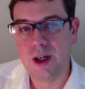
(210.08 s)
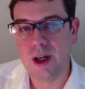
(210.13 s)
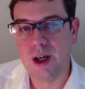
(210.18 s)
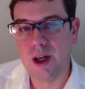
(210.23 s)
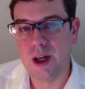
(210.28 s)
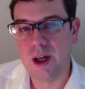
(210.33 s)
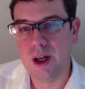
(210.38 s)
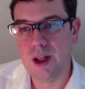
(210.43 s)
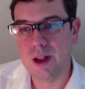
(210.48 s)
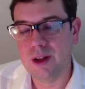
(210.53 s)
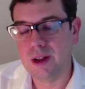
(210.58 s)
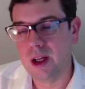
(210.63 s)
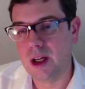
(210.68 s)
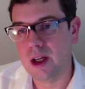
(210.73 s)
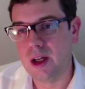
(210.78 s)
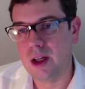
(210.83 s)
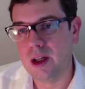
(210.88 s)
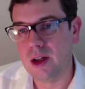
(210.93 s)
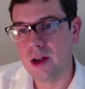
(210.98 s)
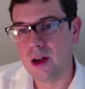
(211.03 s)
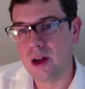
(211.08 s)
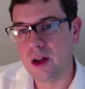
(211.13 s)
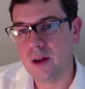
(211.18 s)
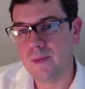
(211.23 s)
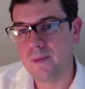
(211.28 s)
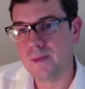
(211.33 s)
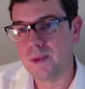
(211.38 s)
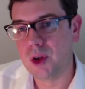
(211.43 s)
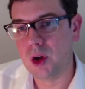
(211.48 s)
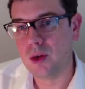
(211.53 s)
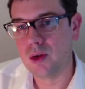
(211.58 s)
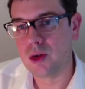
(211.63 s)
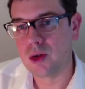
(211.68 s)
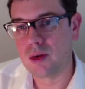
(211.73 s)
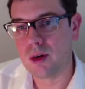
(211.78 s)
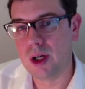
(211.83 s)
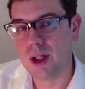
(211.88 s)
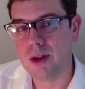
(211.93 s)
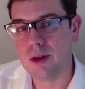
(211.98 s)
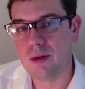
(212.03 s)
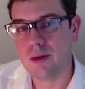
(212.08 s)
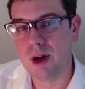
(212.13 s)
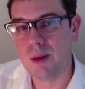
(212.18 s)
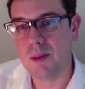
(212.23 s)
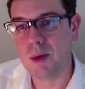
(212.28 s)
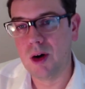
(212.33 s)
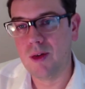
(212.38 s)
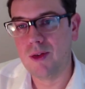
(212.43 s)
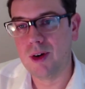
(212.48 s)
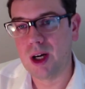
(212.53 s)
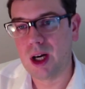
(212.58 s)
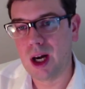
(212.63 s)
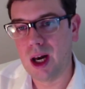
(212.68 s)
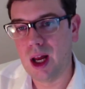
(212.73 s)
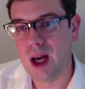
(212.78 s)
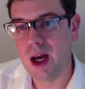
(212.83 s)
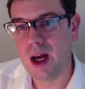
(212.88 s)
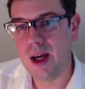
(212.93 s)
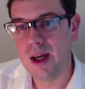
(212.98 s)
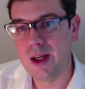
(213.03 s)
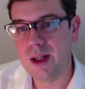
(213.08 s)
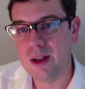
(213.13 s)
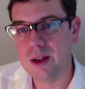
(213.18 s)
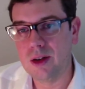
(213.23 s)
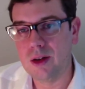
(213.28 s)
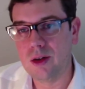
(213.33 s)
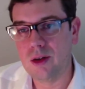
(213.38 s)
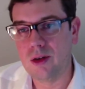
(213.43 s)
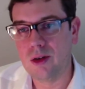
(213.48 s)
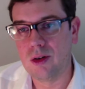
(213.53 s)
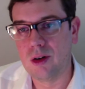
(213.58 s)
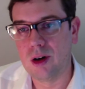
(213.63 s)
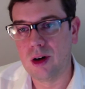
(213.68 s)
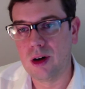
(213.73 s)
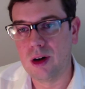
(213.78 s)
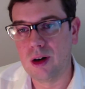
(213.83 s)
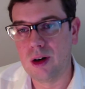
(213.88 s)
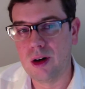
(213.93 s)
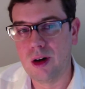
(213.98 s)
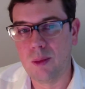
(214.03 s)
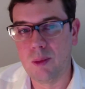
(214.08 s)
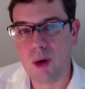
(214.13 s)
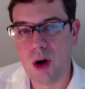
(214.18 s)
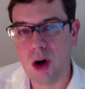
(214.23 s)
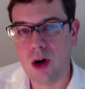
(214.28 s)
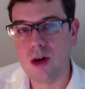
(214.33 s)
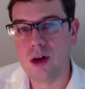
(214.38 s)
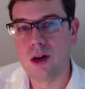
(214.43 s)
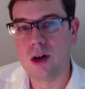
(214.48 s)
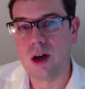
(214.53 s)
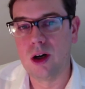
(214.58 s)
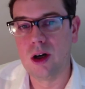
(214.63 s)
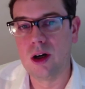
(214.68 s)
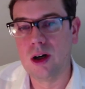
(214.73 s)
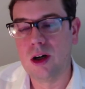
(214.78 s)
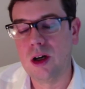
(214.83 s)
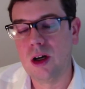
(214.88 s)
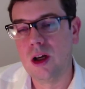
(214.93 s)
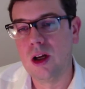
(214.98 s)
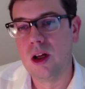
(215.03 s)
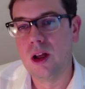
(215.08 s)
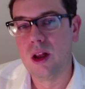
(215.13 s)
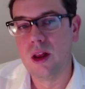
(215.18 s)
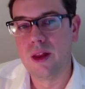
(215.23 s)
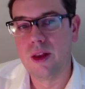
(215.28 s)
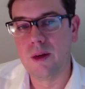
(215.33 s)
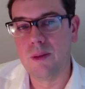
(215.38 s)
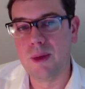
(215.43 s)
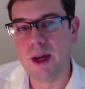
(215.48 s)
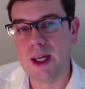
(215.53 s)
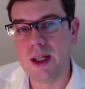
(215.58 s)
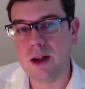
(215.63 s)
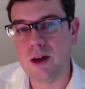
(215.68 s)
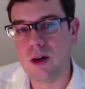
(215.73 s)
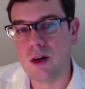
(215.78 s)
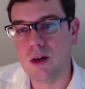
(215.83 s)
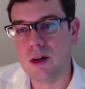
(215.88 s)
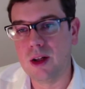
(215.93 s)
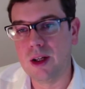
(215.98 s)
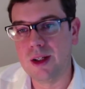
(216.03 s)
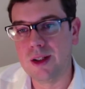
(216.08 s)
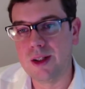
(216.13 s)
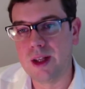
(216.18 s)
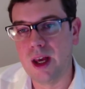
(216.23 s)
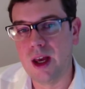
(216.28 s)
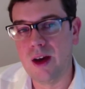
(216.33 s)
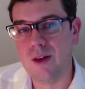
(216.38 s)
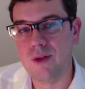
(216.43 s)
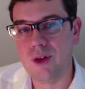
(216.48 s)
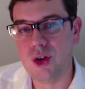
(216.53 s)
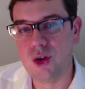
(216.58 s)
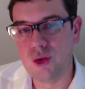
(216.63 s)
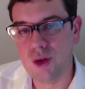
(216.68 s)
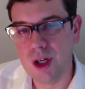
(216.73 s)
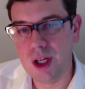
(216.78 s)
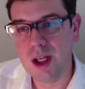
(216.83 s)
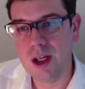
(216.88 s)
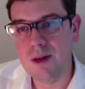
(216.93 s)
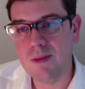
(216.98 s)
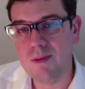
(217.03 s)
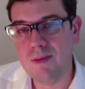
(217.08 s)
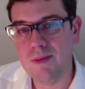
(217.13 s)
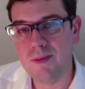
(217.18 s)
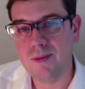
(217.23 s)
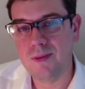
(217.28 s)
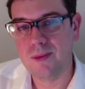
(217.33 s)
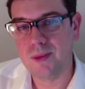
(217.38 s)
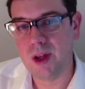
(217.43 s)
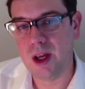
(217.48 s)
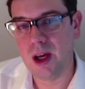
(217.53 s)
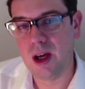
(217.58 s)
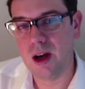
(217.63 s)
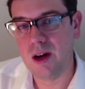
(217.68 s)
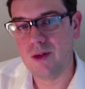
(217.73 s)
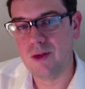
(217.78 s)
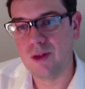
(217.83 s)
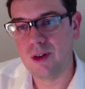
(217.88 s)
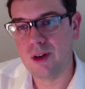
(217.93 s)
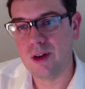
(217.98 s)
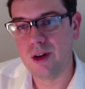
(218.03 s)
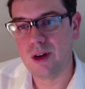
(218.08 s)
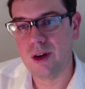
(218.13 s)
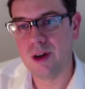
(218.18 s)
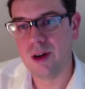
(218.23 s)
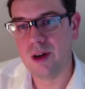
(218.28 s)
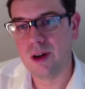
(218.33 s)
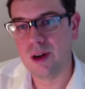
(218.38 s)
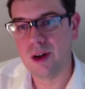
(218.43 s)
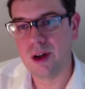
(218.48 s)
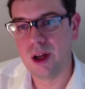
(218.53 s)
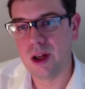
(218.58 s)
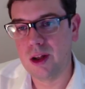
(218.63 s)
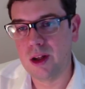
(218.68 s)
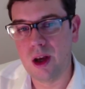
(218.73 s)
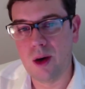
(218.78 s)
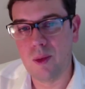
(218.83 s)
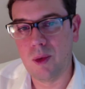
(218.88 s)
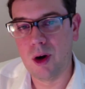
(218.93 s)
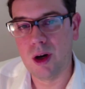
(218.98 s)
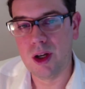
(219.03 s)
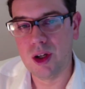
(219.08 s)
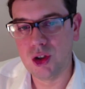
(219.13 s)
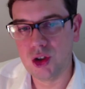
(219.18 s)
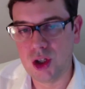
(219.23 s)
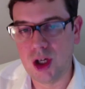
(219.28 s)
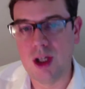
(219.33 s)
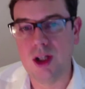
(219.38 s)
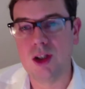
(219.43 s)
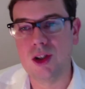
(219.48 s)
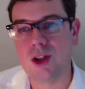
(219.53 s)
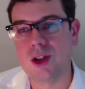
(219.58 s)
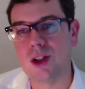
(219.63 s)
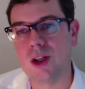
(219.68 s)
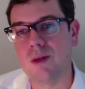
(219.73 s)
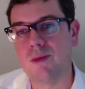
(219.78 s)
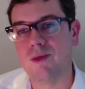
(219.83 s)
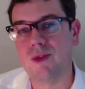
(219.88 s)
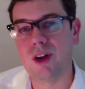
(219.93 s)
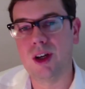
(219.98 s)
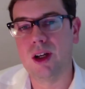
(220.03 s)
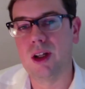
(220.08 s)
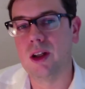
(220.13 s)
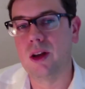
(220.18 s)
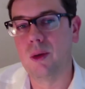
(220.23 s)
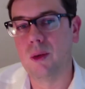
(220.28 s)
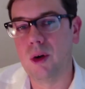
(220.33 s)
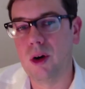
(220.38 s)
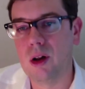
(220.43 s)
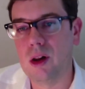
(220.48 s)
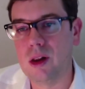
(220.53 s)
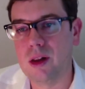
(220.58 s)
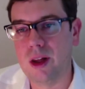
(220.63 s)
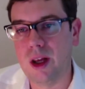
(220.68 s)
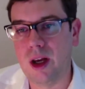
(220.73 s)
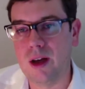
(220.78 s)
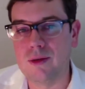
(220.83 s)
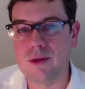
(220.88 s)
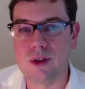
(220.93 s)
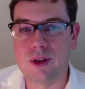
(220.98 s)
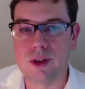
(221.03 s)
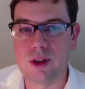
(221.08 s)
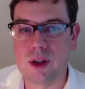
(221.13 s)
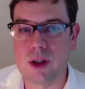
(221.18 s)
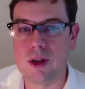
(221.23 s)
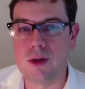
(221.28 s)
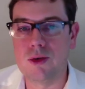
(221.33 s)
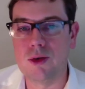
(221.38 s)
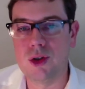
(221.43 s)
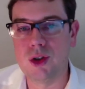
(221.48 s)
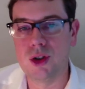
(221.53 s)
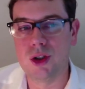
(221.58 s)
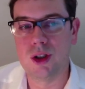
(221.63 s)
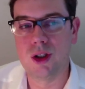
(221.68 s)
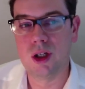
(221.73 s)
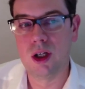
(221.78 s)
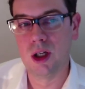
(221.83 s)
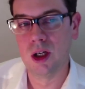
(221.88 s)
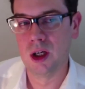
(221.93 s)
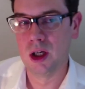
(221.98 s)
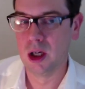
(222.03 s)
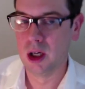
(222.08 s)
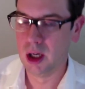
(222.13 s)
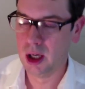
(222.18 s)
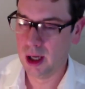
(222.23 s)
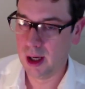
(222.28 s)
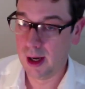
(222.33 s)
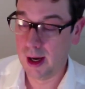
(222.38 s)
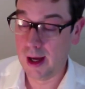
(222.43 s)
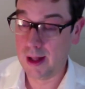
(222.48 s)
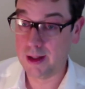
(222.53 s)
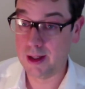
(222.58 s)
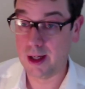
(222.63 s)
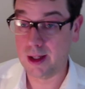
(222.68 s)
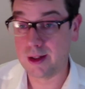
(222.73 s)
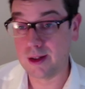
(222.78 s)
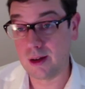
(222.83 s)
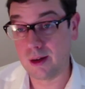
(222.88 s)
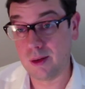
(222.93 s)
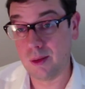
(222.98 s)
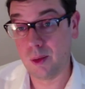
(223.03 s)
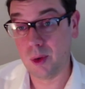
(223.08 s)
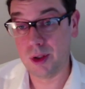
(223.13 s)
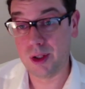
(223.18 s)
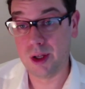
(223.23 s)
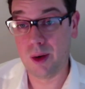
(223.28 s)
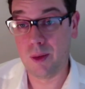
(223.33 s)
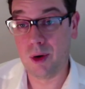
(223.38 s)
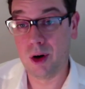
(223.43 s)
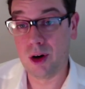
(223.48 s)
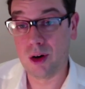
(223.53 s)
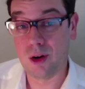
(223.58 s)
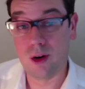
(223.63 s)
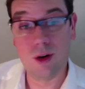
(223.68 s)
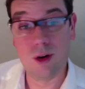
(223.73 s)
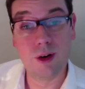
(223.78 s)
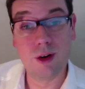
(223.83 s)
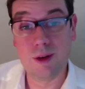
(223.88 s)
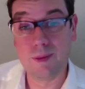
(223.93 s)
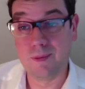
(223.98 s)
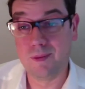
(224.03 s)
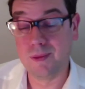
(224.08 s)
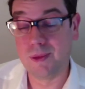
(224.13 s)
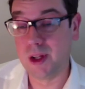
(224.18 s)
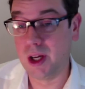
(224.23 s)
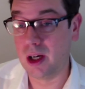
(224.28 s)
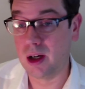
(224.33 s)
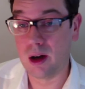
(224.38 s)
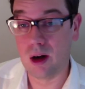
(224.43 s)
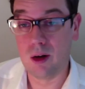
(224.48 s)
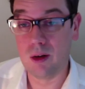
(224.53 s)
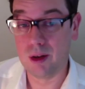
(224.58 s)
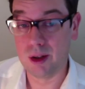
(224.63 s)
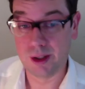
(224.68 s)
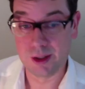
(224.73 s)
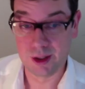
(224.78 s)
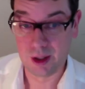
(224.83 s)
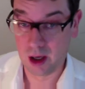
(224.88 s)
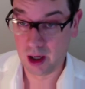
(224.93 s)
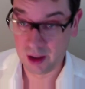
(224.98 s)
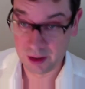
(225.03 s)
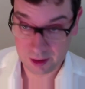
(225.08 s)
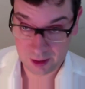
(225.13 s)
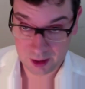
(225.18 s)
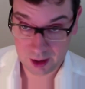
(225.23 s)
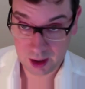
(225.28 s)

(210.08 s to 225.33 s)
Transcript: and they don't try to rip off a client or a partner. Their main goal is they have a dream, they have a, uh, they, they want to change something in the world, they have a solution, and that's what they work on. Their goal is not